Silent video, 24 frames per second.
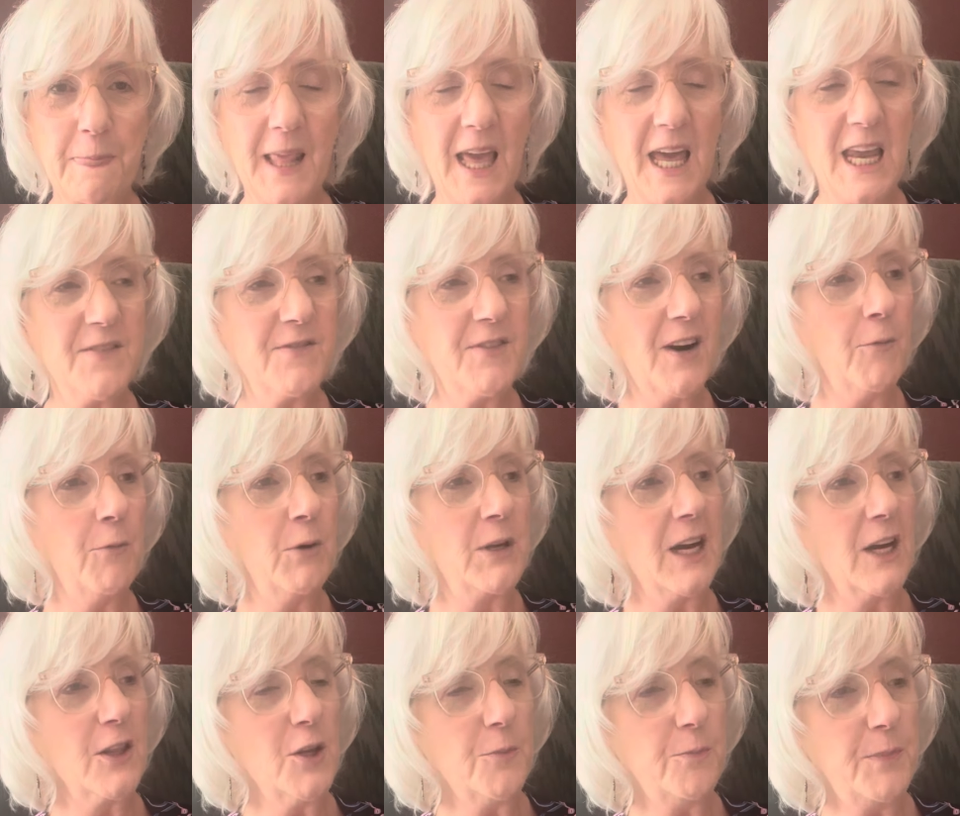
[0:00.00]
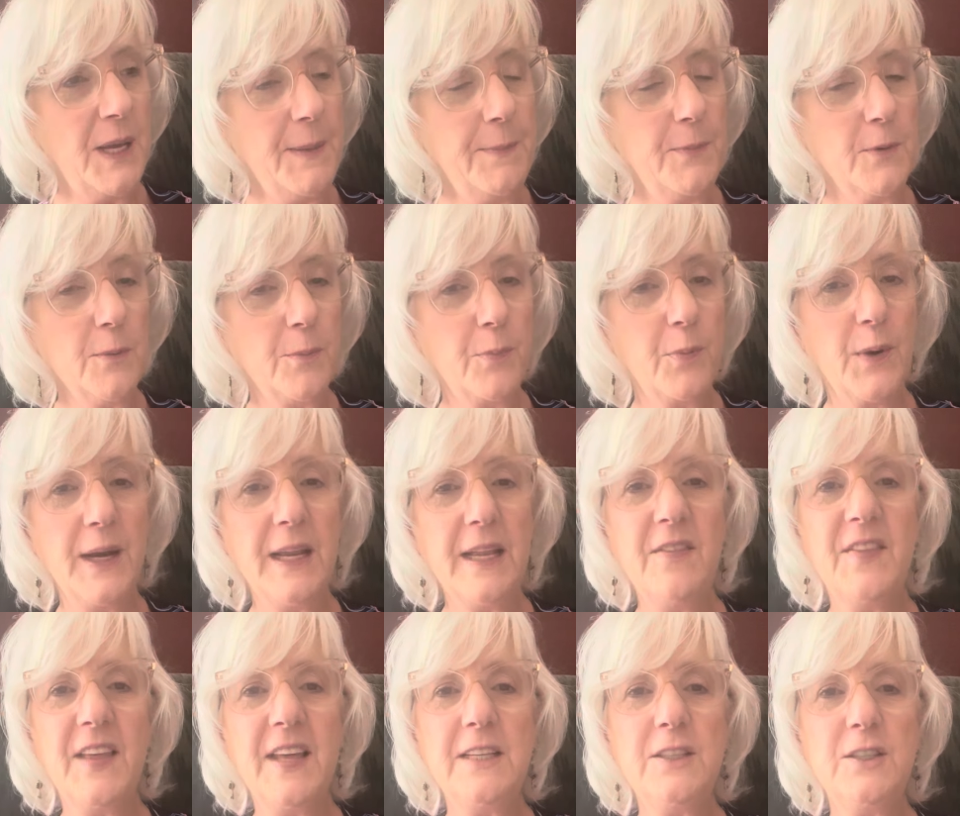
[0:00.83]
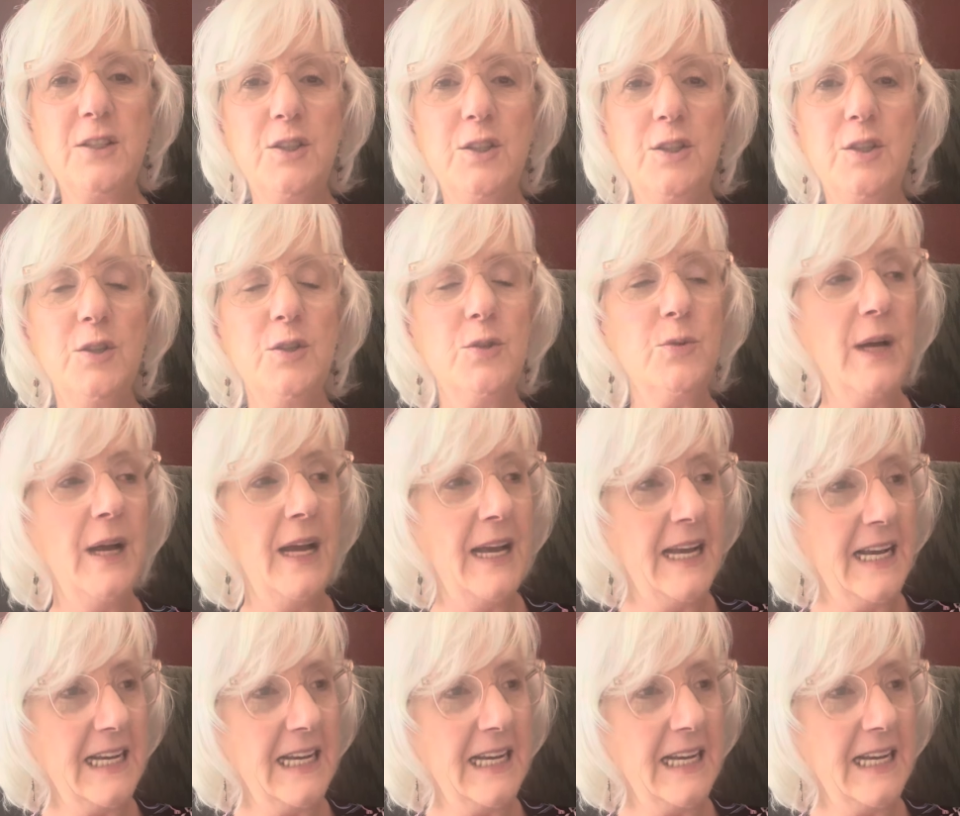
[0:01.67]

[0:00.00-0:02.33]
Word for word: And if, when other people bring things to you,